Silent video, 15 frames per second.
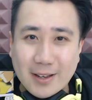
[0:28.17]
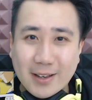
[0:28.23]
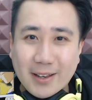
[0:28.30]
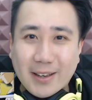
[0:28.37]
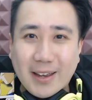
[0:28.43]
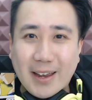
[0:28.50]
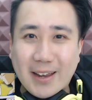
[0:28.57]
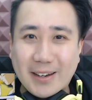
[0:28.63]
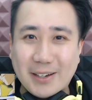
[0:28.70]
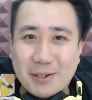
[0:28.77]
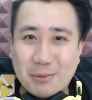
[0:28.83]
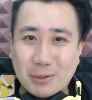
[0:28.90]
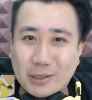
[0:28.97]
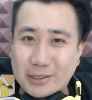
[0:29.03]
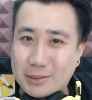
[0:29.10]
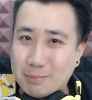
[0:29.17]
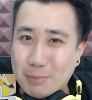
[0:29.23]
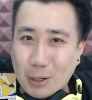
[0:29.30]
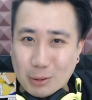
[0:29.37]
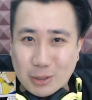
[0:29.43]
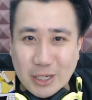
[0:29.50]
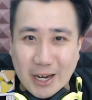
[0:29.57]
And it was
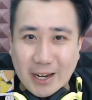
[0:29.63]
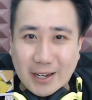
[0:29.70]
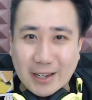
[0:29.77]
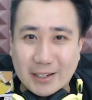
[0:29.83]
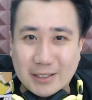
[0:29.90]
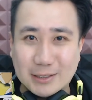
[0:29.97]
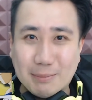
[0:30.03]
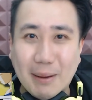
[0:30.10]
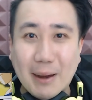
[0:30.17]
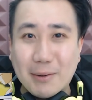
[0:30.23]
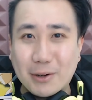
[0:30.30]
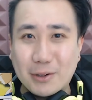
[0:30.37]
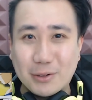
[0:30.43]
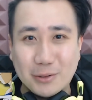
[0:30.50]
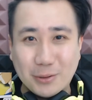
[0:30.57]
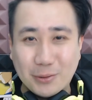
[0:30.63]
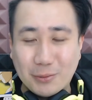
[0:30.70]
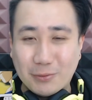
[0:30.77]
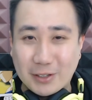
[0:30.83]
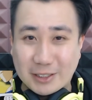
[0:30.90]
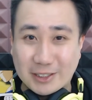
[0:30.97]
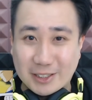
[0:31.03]
Boujack and his pirate crew
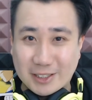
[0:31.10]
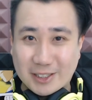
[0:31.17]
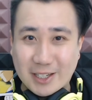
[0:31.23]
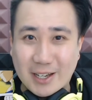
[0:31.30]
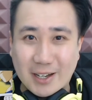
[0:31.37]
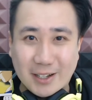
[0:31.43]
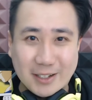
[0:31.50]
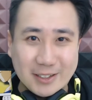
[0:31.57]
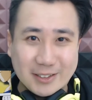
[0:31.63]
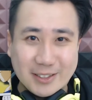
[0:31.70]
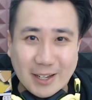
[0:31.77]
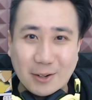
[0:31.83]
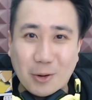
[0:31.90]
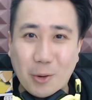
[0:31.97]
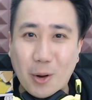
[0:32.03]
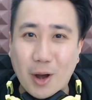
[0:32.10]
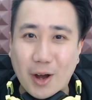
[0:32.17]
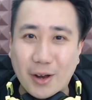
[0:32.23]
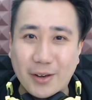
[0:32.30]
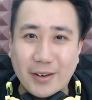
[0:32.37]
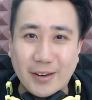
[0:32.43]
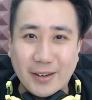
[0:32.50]
versus Son
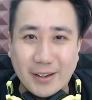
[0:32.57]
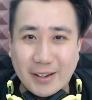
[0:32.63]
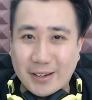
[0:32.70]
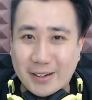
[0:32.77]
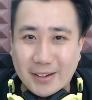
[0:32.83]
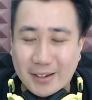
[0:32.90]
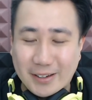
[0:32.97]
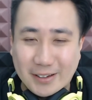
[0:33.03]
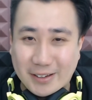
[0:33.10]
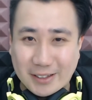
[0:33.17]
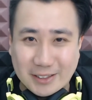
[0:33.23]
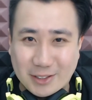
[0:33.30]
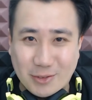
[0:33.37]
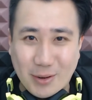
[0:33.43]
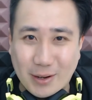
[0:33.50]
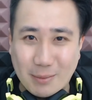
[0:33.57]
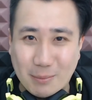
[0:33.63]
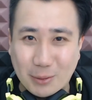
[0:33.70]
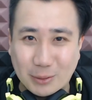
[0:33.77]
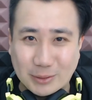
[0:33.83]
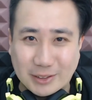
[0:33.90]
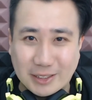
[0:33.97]
Gohan in this Dragon
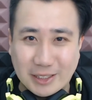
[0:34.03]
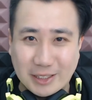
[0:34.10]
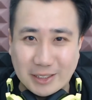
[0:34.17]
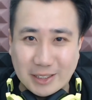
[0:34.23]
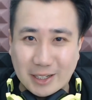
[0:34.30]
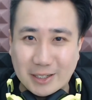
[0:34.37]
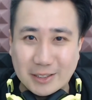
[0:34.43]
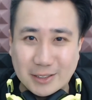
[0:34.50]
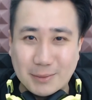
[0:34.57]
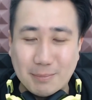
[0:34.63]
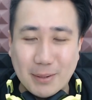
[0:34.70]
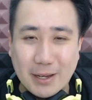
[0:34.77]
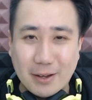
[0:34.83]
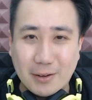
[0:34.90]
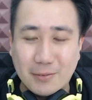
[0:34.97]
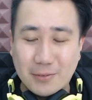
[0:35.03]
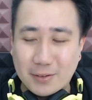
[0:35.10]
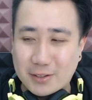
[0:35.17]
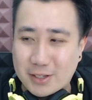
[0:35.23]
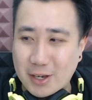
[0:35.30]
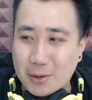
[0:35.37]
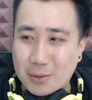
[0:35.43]
Ball Z spin-off.
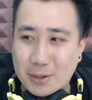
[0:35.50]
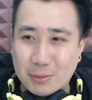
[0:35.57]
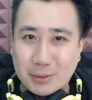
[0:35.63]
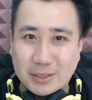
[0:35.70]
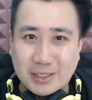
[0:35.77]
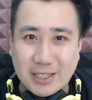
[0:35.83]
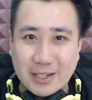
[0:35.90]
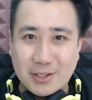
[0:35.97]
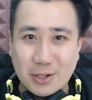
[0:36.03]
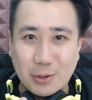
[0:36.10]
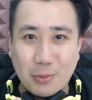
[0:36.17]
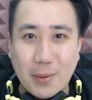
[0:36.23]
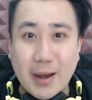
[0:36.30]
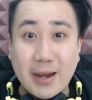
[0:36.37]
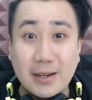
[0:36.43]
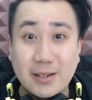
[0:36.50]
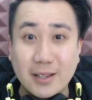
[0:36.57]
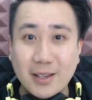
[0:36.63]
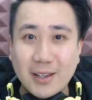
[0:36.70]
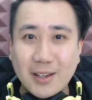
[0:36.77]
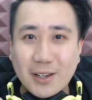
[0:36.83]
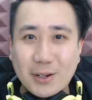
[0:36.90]
So it was such a great
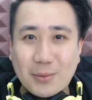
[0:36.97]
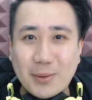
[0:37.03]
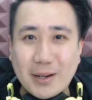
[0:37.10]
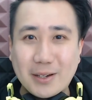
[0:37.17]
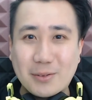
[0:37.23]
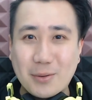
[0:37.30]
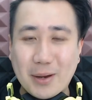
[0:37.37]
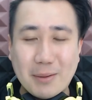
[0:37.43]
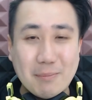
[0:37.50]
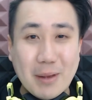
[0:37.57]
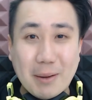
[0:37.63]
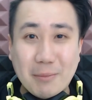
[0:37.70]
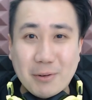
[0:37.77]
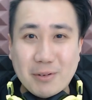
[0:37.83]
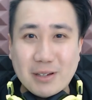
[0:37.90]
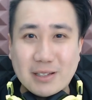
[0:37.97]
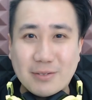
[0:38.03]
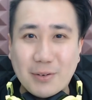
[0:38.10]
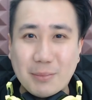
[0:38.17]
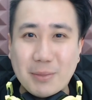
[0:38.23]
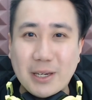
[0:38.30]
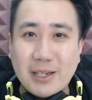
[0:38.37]
memories
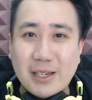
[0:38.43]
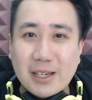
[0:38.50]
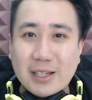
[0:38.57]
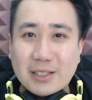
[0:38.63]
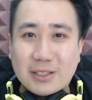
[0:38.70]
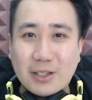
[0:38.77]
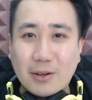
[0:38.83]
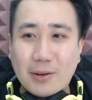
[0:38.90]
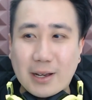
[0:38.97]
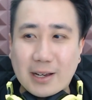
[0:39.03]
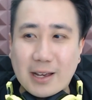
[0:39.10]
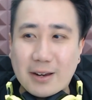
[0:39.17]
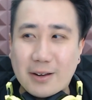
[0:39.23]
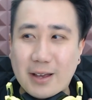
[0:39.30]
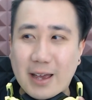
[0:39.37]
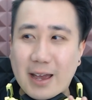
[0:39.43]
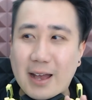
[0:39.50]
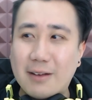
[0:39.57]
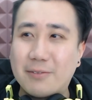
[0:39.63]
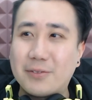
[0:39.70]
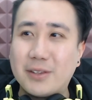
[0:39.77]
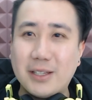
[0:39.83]
for me. So I kind of
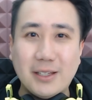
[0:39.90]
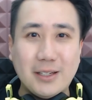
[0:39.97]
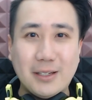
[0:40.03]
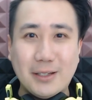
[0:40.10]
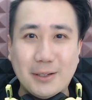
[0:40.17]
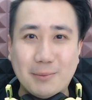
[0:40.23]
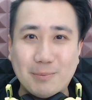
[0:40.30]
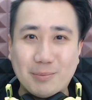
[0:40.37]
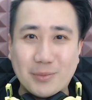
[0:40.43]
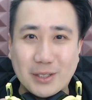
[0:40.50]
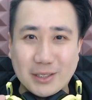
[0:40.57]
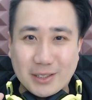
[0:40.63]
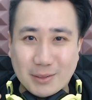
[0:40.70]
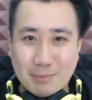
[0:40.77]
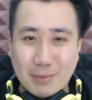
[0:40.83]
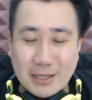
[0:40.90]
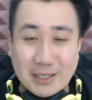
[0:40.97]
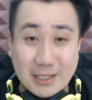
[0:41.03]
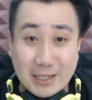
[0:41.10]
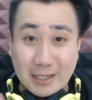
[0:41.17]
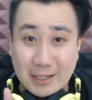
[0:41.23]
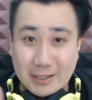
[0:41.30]
have this
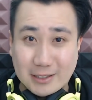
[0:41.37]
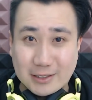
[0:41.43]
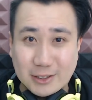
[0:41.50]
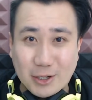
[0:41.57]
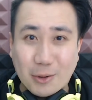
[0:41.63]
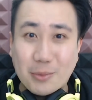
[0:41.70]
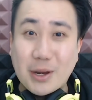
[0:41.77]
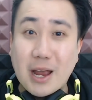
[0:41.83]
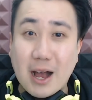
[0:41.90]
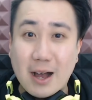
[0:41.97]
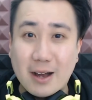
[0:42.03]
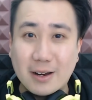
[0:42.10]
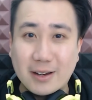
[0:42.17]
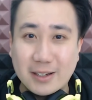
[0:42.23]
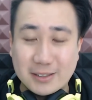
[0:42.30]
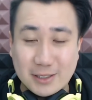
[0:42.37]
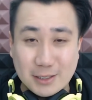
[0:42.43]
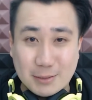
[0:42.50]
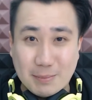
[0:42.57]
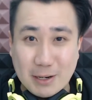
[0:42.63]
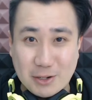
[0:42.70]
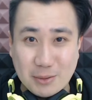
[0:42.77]
particular story arc as a
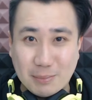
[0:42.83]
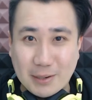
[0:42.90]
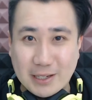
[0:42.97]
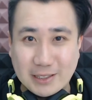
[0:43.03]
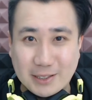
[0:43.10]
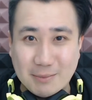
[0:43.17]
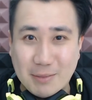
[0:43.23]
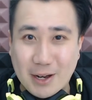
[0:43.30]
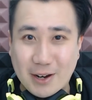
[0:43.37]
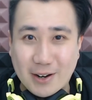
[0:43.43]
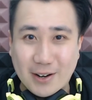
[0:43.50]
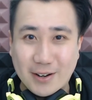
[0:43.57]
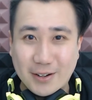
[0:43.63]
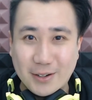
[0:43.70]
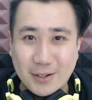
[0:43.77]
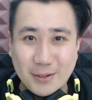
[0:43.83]
special place in my heart.